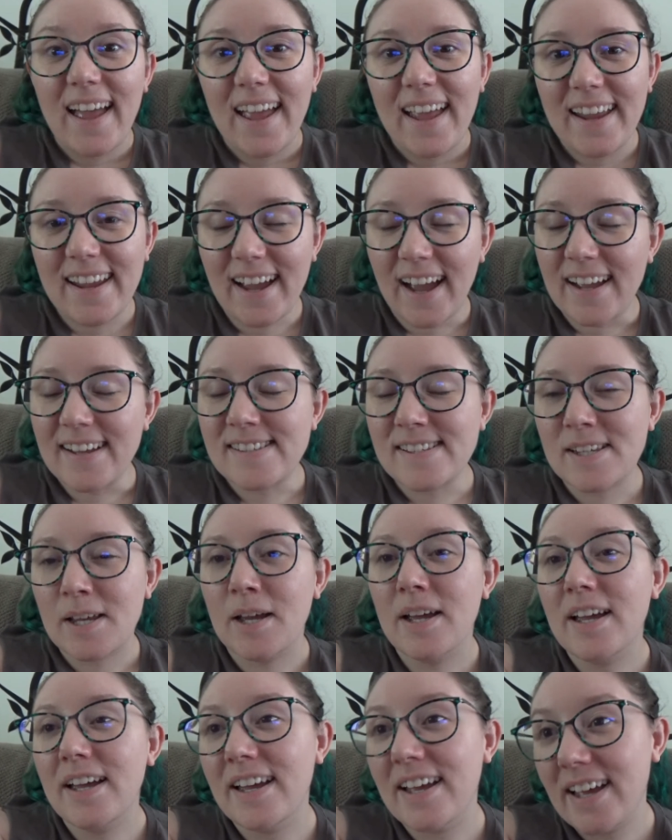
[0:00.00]
Hey guys,
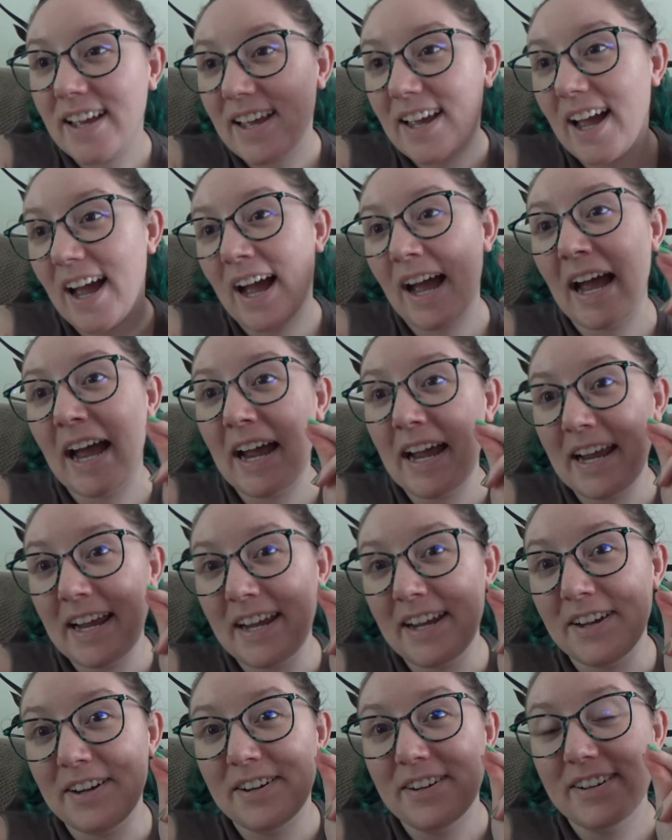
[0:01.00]

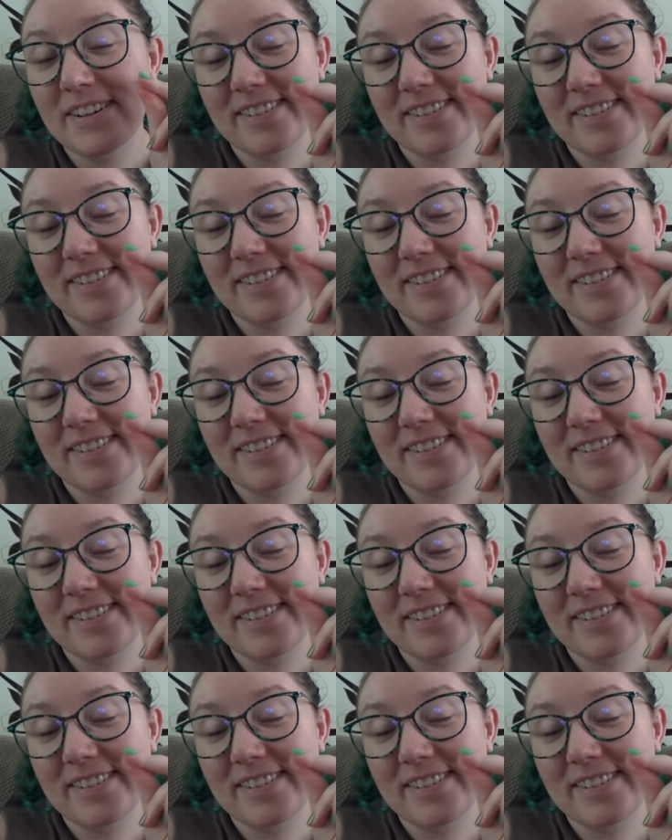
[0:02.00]
I